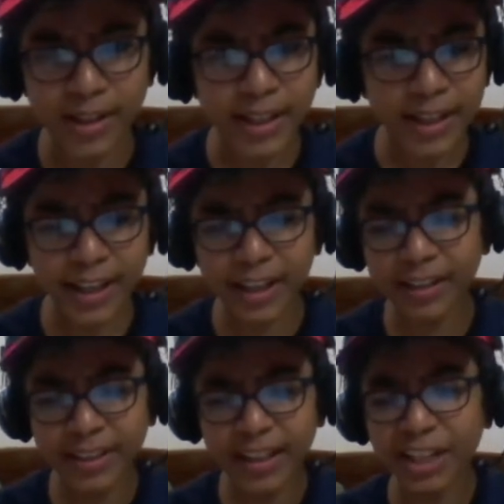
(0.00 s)
Here
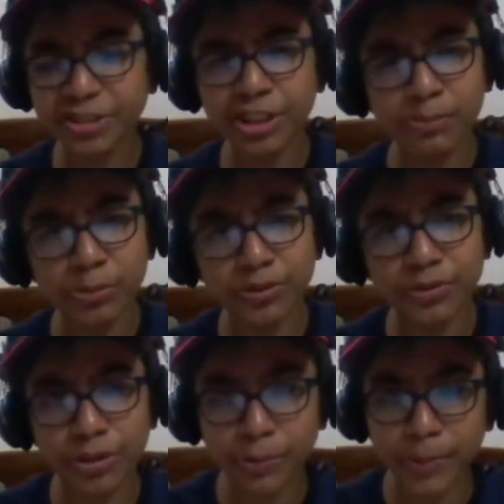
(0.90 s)
the natural move
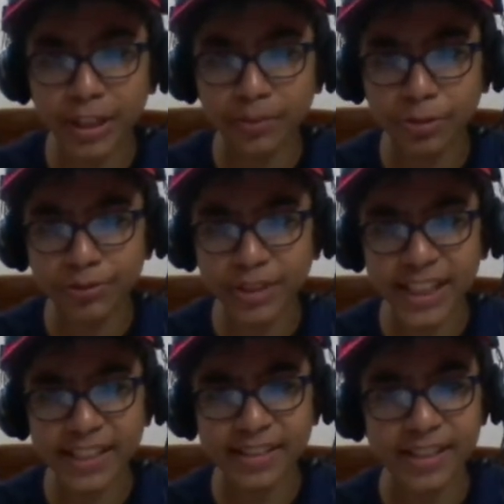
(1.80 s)
could be the move
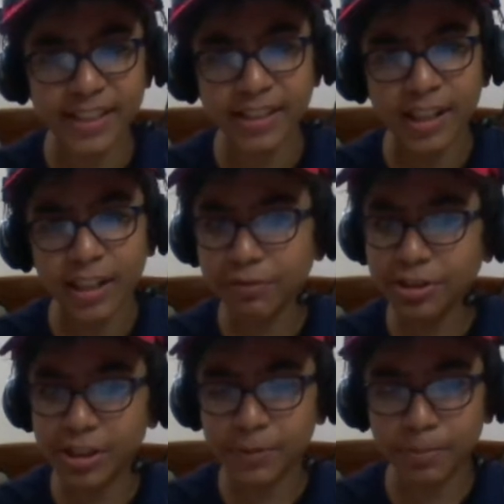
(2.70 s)
e6,
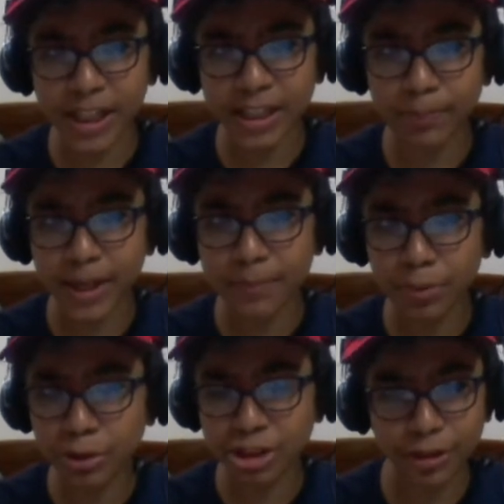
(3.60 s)
which is played by
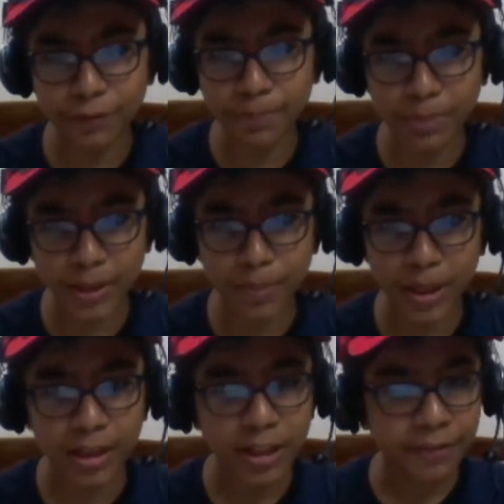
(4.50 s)
most of the people,
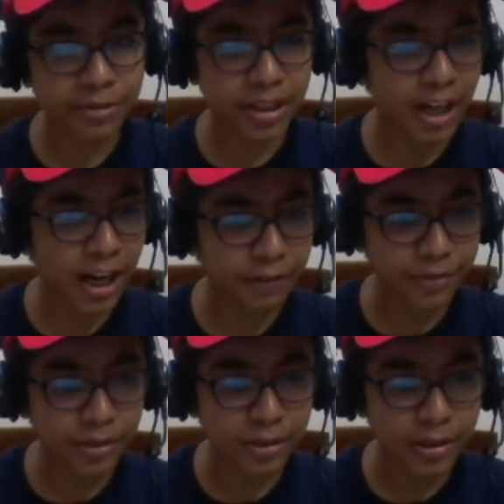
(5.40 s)

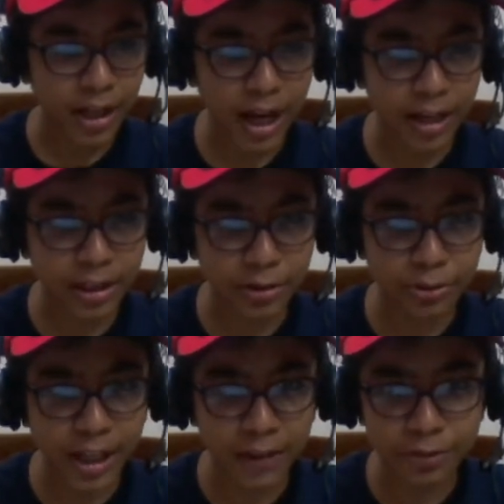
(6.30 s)
whereafter Anand
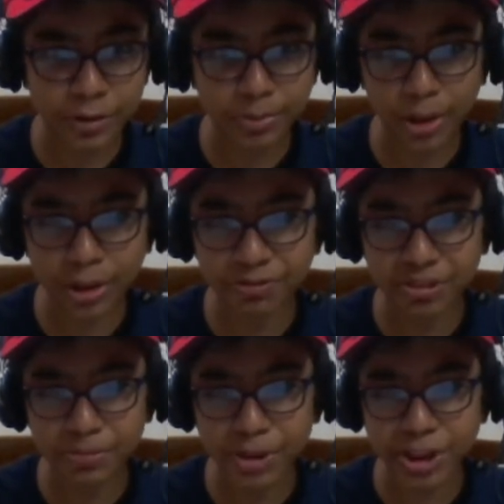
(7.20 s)
could have responded
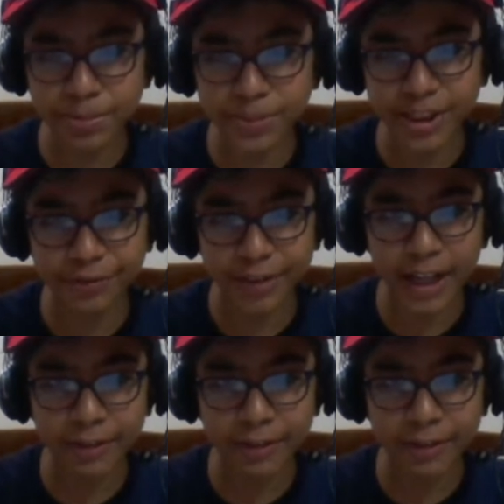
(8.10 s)
with bishop g5,